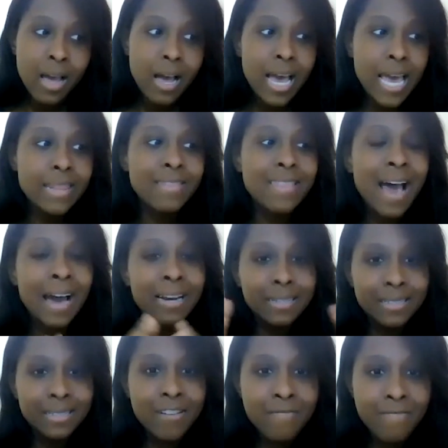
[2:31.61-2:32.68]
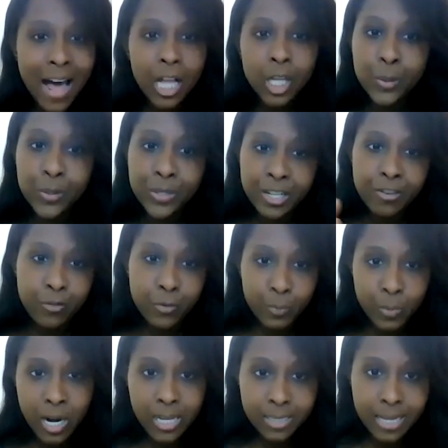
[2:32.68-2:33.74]
And that is an evaluative
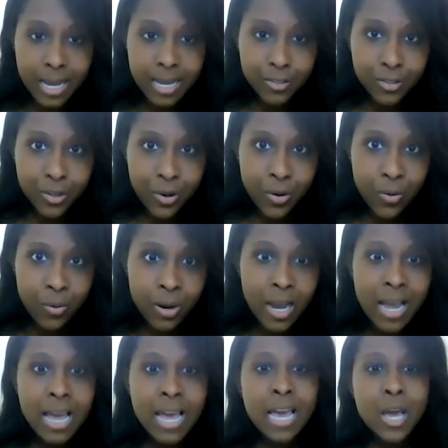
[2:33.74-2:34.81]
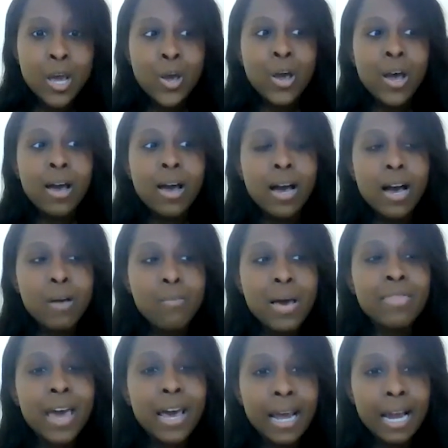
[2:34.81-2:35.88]
process. So,
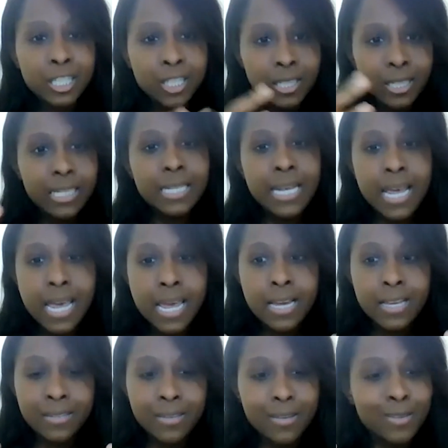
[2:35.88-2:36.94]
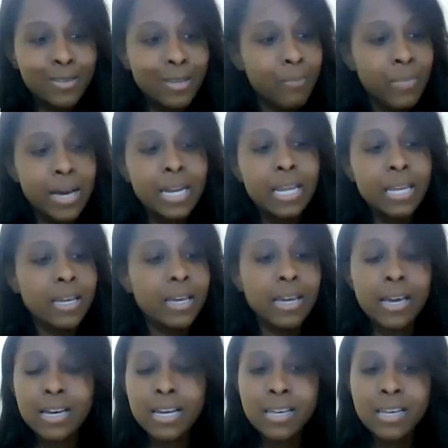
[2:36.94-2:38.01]
that actually takes
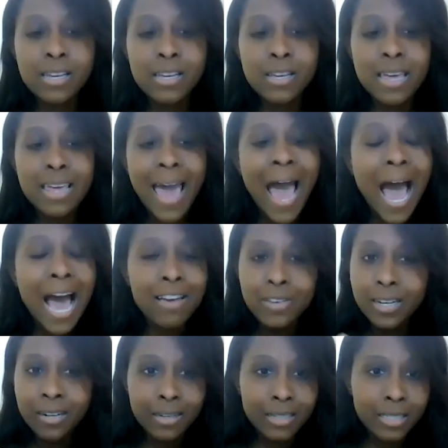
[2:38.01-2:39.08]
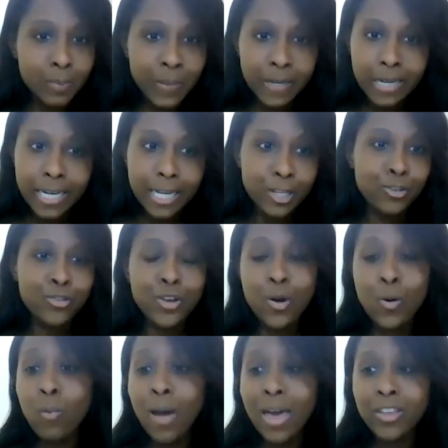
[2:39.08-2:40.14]
somebody having an experience.
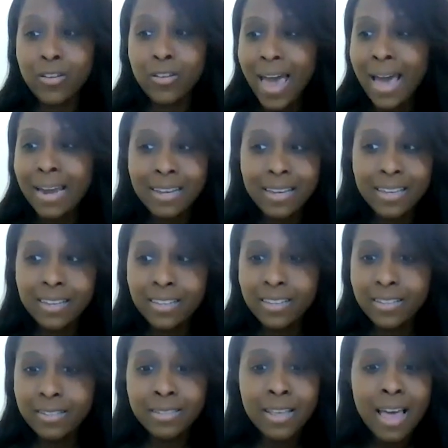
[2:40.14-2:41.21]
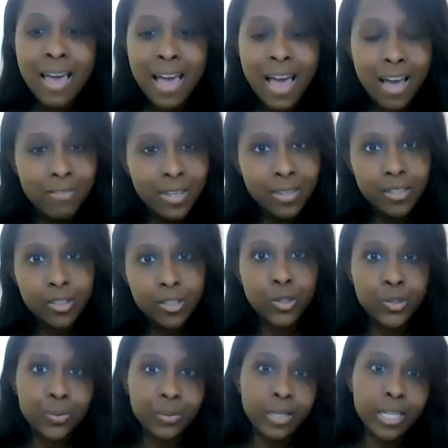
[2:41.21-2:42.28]
So, whether that is having these
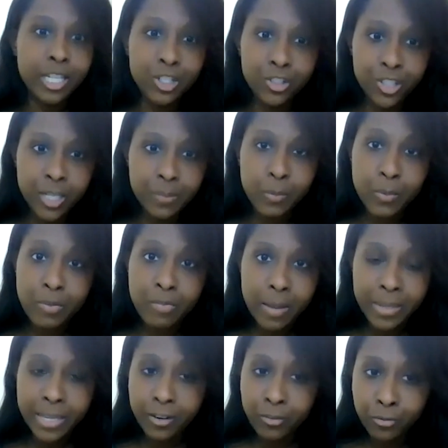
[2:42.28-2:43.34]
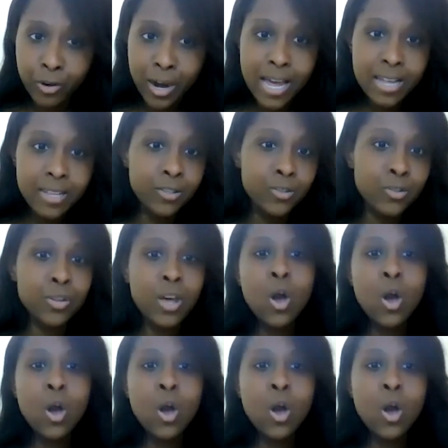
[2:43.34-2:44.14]
close relationships with family and friends,